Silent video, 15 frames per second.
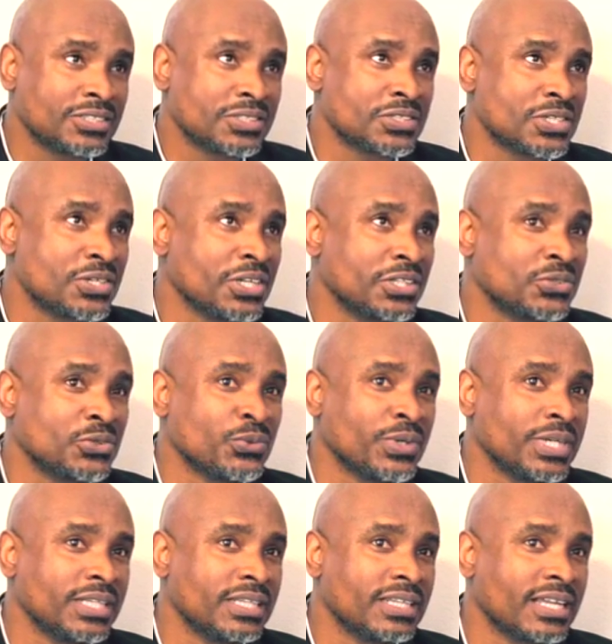So you're
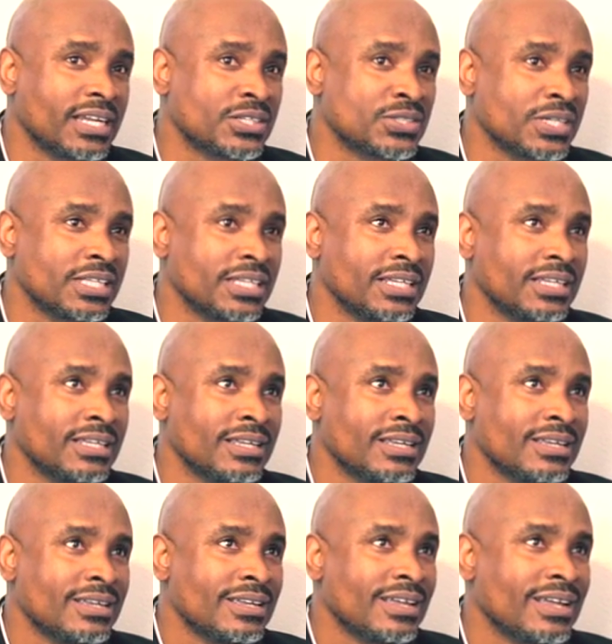doing actually
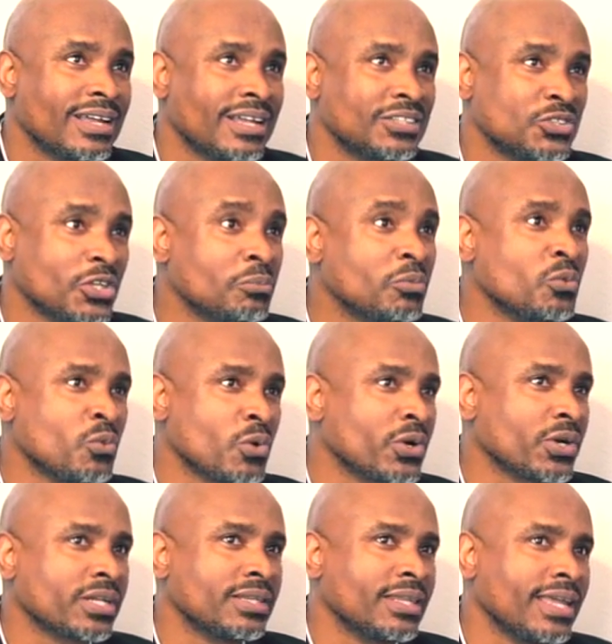double
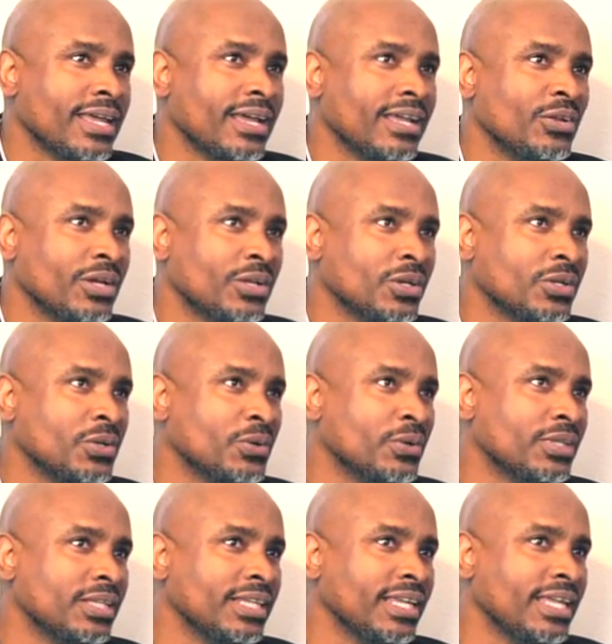work there. You're not
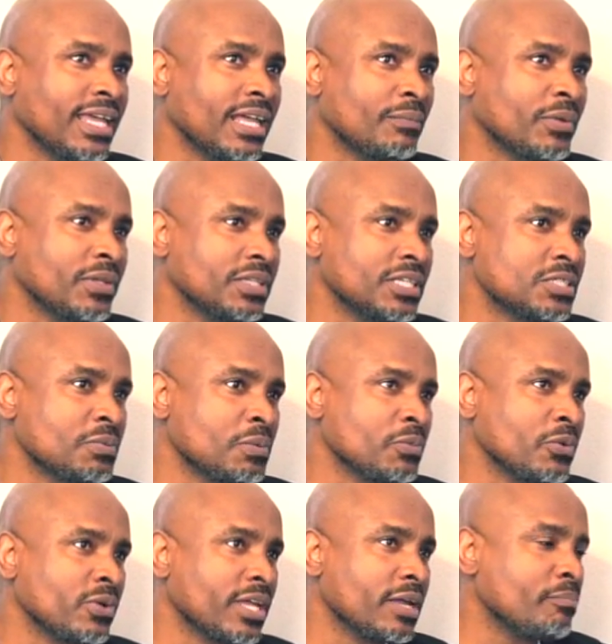only helping these
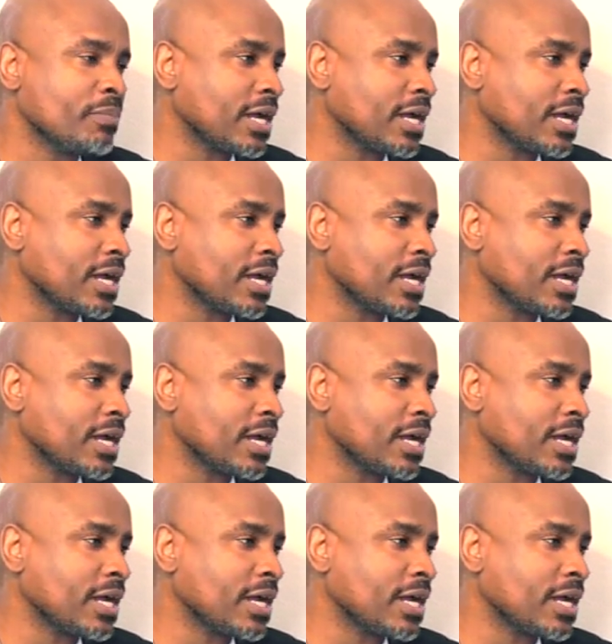people get